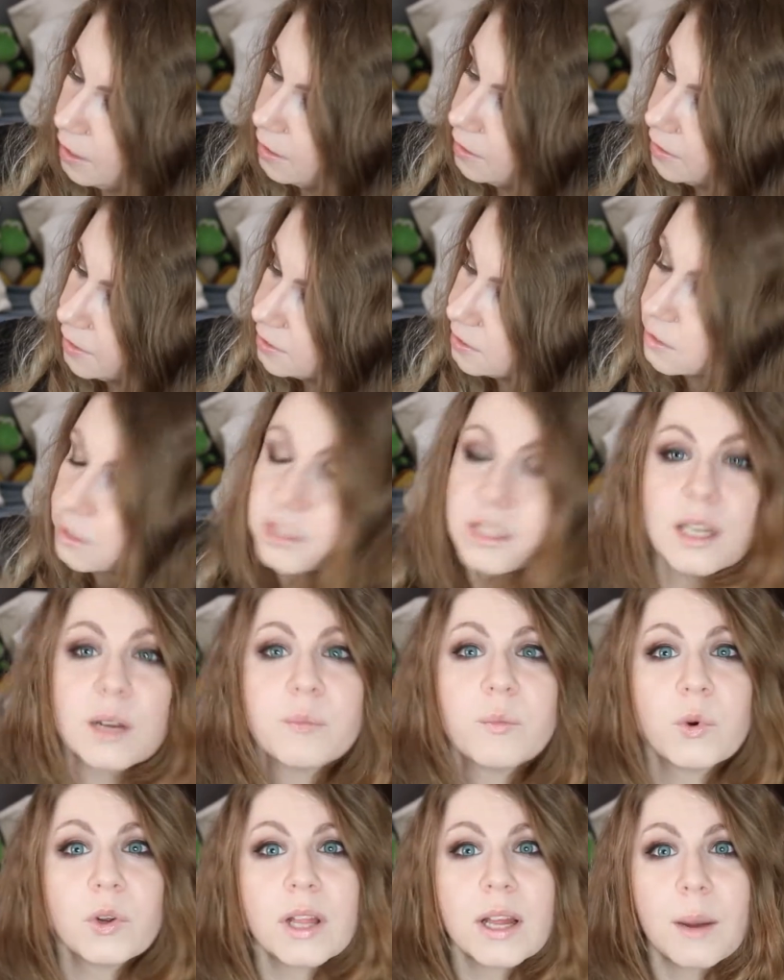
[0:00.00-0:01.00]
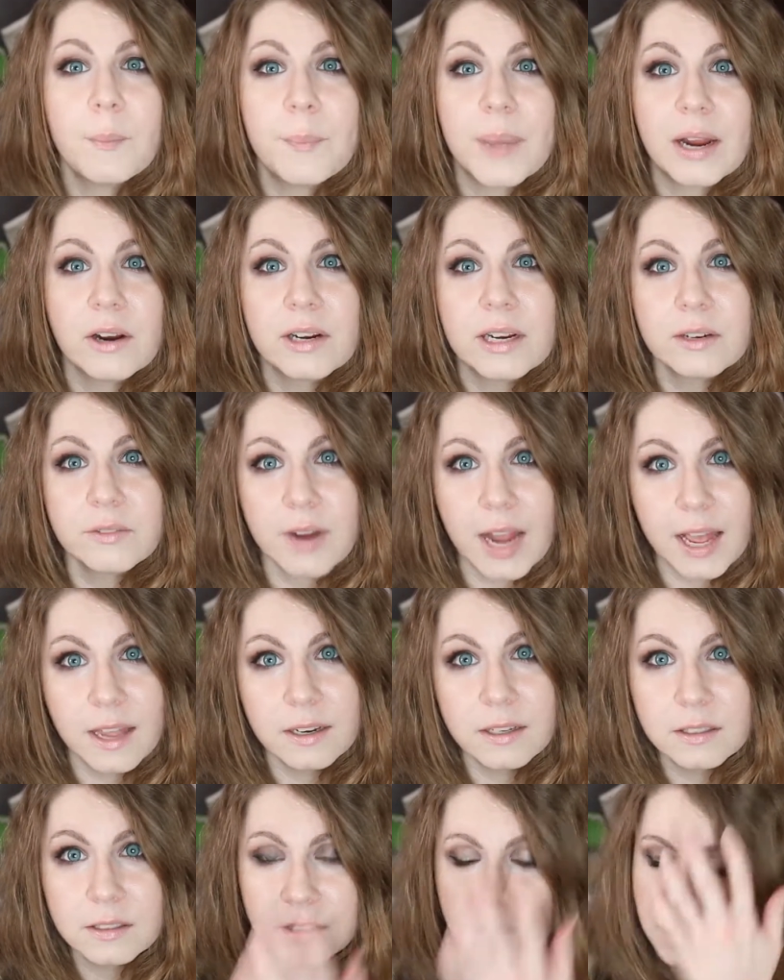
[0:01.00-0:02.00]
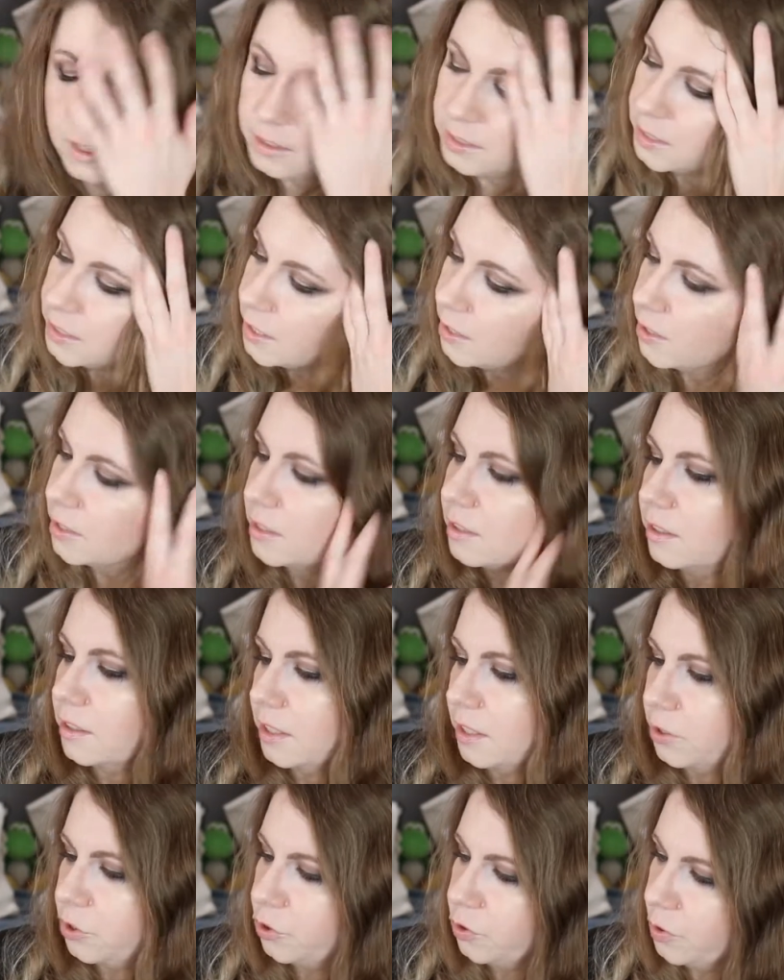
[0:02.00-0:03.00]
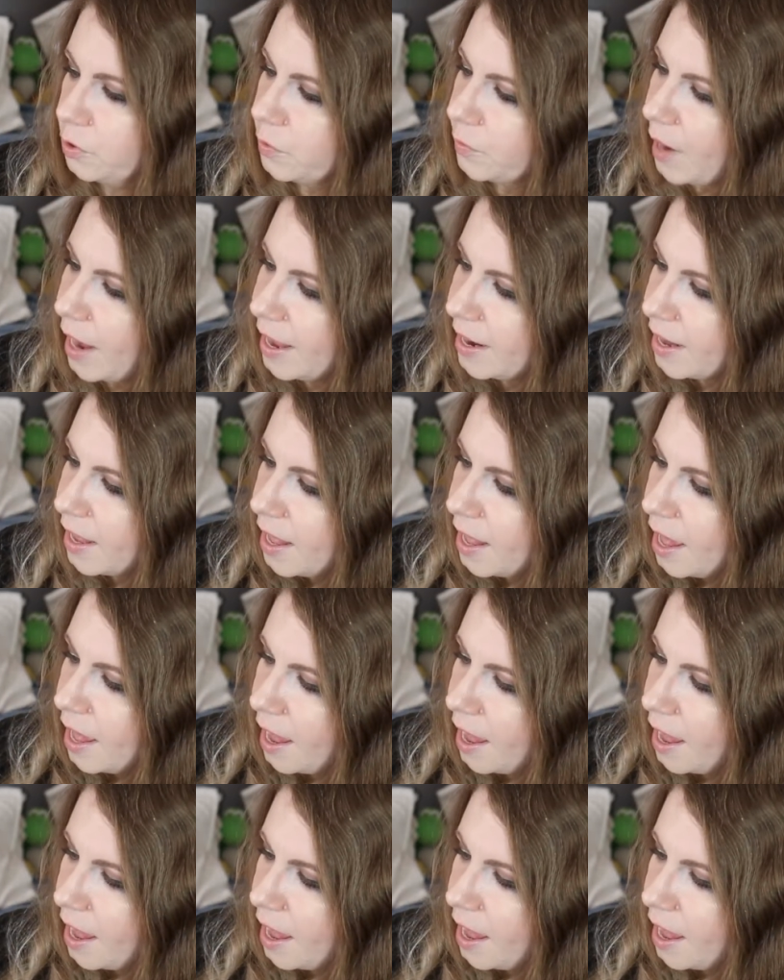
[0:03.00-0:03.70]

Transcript: And this, it looks like more like a berry red. In the series, it looks like a true red.